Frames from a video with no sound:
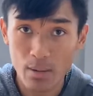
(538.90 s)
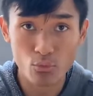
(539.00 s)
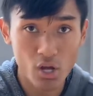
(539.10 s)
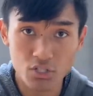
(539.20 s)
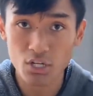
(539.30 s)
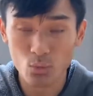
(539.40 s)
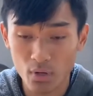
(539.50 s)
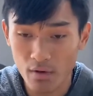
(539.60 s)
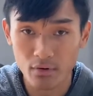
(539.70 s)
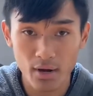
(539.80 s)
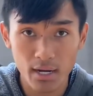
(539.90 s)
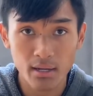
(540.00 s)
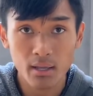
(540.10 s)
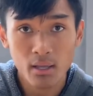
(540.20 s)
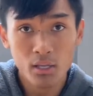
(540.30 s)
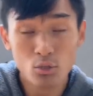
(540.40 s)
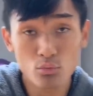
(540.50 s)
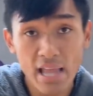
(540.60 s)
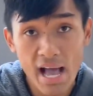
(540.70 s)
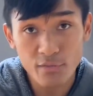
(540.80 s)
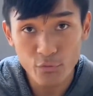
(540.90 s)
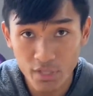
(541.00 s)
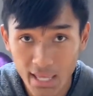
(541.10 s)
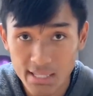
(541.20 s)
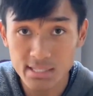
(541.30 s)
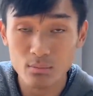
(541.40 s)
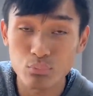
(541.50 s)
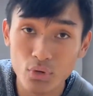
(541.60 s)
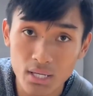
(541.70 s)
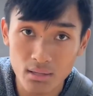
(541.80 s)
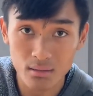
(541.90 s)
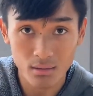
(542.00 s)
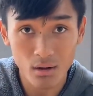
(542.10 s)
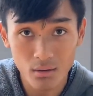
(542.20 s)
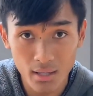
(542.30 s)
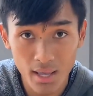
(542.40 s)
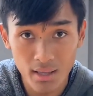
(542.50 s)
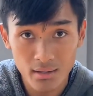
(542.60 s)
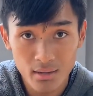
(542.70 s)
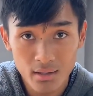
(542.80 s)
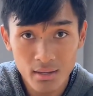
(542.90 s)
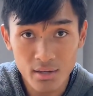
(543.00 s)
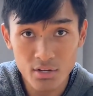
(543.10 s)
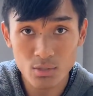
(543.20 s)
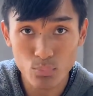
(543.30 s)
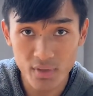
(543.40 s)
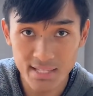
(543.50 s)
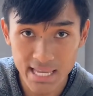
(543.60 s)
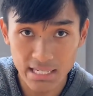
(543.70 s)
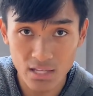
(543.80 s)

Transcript: cross, hook, whatever, right? Do not forget to breathe, okay? Here's a breathing technique